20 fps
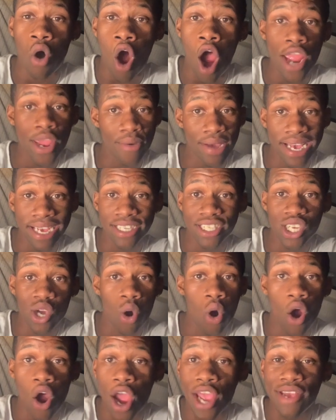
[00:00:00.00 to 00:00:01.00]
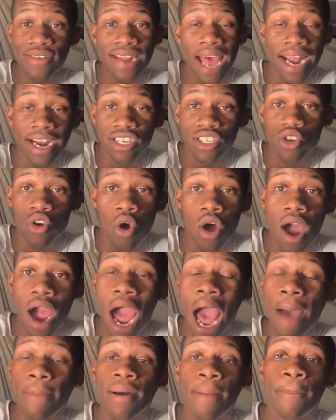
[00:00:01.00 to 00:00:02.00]
Are you in school or are you not in school?
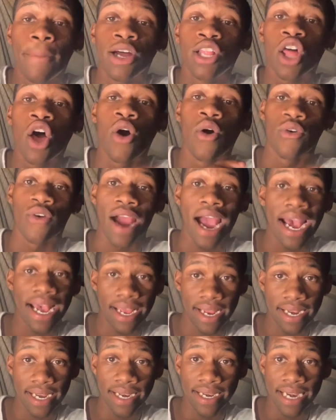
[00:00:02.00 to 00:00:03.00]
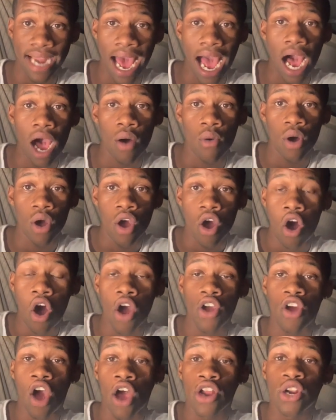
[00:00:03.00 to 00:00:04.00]
Comment below right now. Are
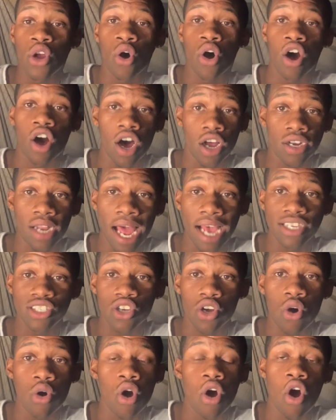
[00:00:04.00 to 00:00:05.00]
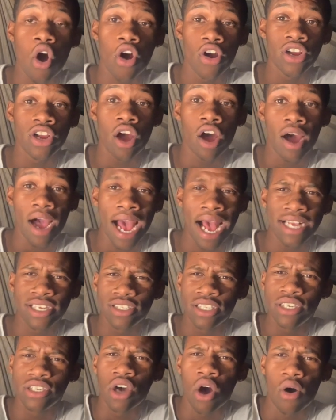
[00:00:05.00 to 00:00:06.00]
y'all doing online school or y'all
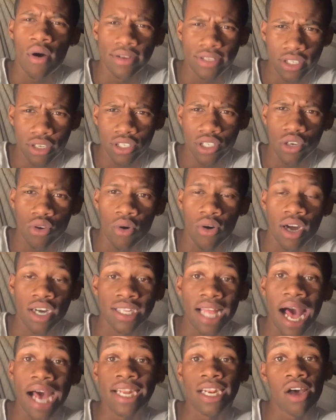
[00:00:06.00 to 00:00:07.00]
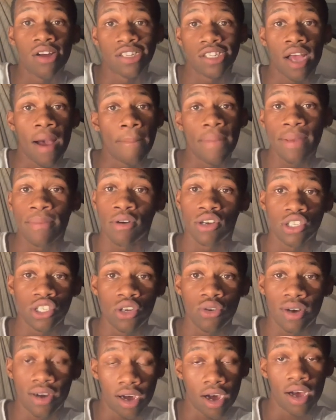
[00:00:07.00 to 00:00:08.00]
actually going to school? Because I know some people are
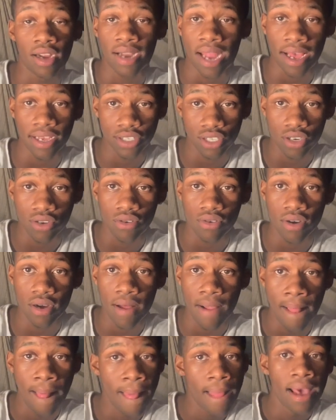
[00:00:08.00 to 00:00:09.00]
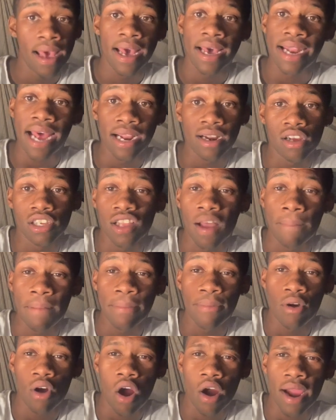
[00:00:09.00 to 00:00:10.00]
doing online school and I know some
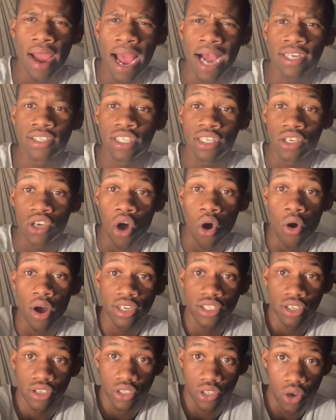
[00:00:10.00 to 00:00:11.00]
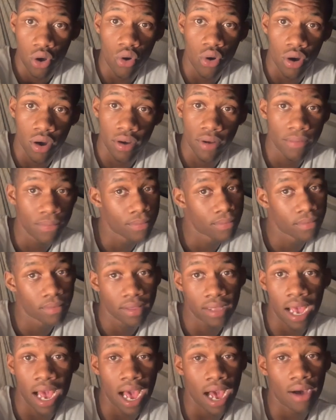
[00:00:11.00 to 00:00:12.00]
people are actually going to school.
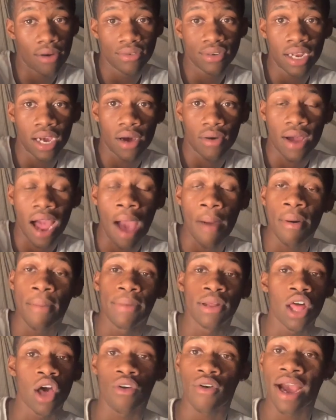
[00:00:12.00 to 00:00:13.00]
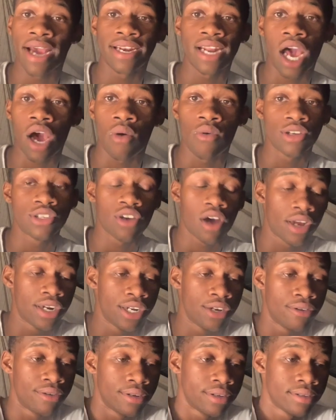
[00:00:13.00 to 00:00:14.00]
I don't know. Comment below right now what y'all
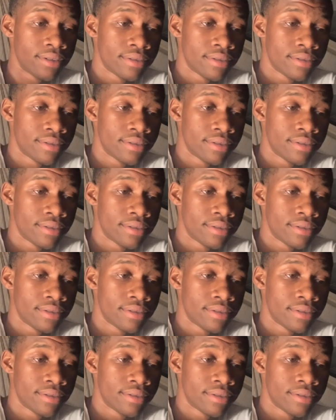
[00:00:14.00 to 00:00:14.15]
doing.